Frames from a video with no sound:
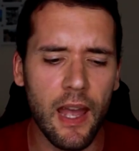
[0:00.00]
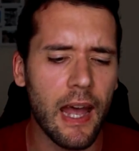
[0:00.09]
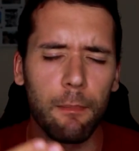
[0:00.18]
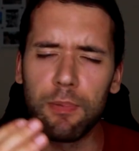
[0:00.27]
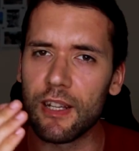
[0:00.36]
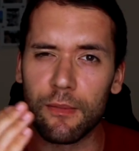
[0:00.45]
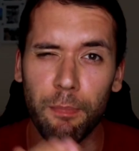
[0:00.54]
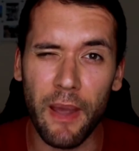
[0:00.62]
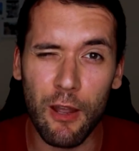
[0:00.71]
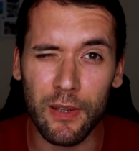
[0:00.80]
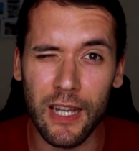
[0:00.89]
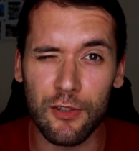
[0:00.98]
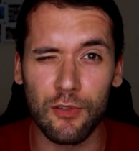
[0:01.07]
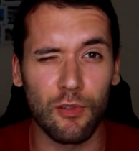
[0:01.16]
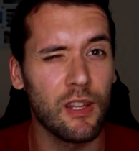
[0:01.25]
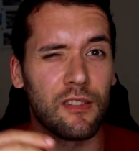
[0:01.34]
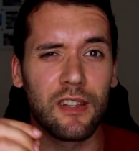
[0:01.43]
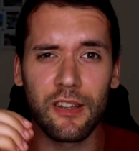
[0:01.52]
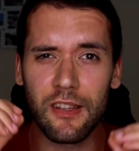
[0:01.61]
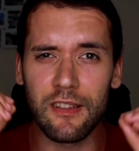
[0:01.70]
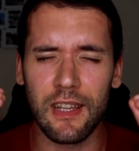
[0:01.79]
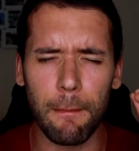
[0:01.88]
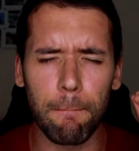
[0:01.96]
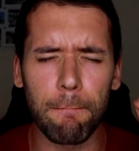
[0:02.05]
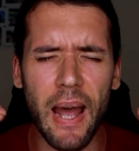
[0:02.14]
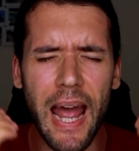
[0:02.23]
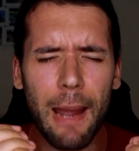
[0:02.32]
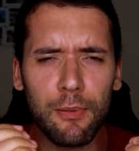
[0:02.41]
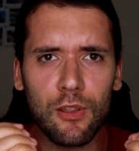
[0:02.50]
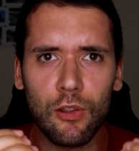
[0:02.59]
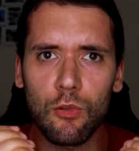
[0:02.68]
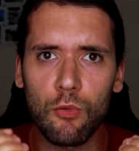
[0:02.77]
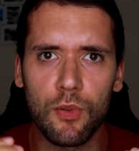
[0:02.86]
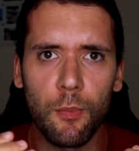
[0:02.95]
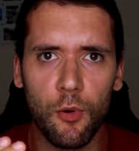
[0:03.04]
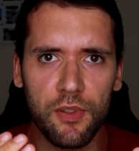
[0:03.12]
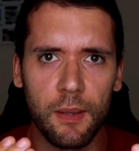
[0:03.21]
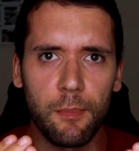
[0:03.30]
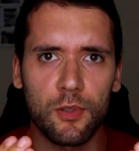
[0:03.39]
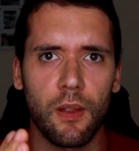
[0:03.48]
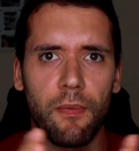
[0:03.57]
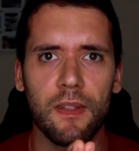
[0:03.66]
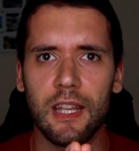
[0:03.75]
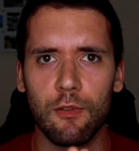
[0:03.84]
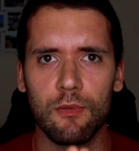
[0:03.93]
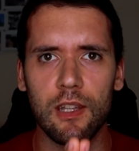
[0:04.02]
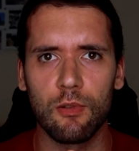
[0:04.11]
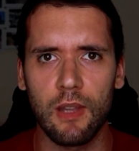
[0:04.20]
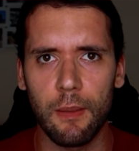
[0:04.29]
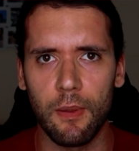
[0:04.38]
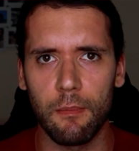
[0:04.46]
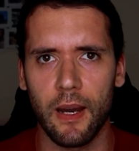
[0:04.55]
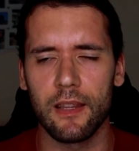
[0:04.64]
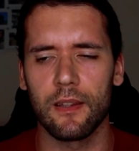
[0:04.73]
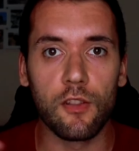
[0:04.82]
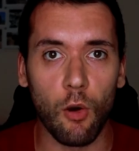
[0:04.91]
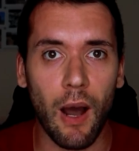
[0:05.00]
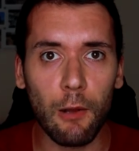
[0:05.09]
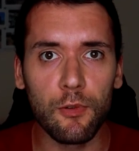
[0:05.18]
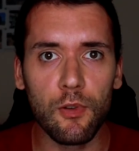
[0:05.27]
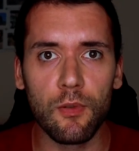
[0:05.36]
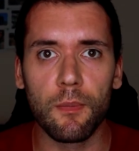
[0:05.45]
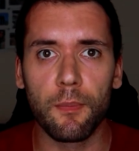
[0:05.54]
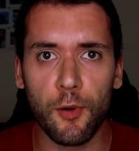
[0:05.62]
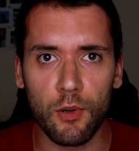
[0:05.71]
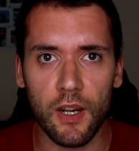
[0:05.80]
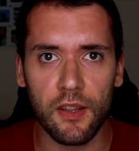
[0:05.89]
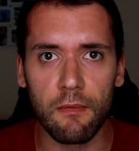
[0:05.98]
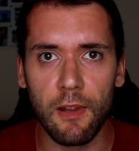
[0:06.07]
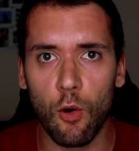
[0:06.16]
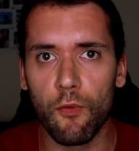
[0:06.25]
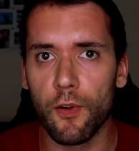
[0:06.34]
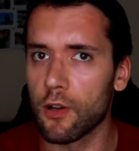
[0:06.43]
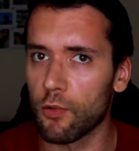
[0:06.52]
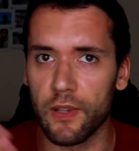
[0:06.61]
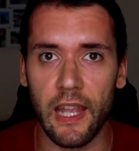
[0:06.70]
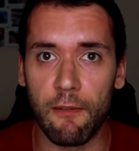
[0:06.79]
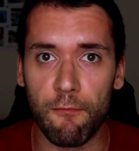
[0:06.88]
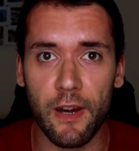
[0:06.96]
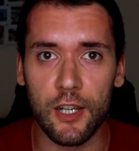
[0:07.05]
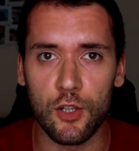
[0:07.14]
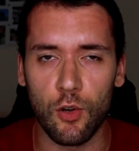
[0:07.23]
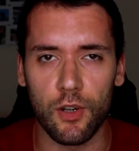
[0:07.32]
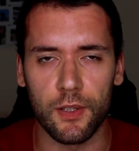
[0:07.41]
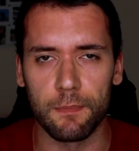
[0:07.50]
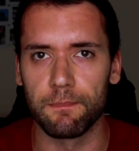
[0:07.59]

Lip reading: And please pay attention to this. This is the absolute most important thing that you need to keep in mind. So how do you progressively overload in very short?